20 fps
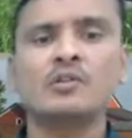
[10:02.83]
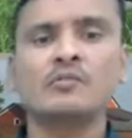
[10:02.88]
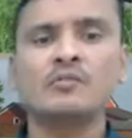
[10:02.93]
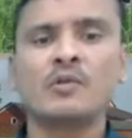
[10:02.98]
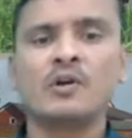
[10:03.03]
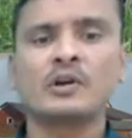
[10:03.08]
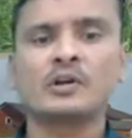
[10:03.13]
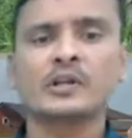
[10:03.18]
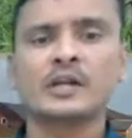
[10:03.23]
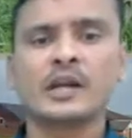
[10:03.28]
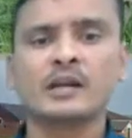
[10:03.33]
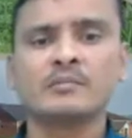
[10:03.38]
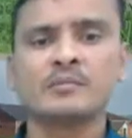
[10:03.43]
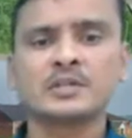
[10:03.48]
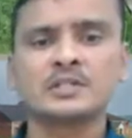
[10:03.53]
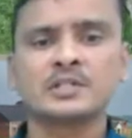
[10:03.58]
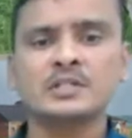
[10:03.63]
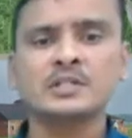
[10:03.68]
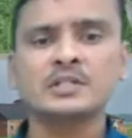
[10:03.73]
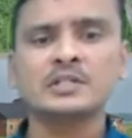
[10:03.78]
fodder and
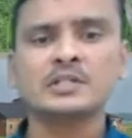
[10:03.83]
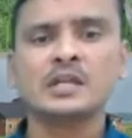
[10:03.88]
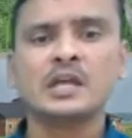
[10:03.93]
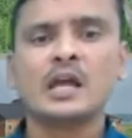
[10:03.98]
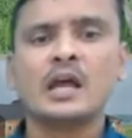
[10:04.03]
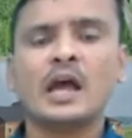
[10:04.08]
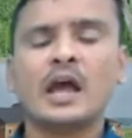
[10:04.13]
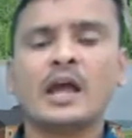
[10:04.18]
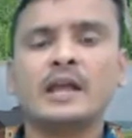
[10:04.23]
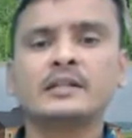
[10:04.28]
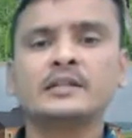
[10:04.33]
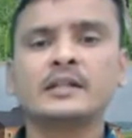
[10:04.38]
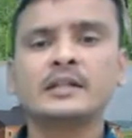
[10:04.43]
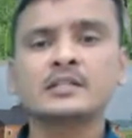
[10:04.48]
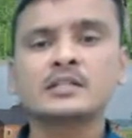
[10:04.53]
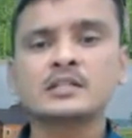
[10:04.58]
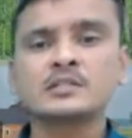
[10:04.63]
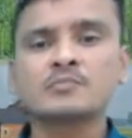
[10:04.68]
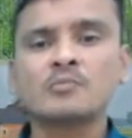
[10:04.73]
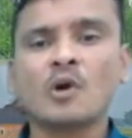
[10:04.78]
machines. And there is
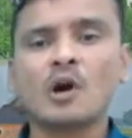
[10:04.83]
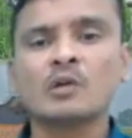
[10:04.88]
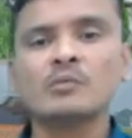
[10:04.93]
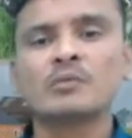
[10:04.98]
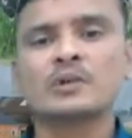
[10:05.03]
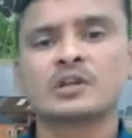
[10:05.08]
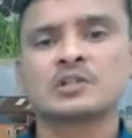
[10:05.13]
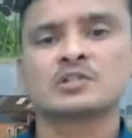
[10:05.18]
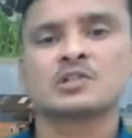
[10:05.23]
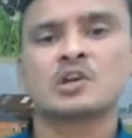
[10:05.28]
a small workshop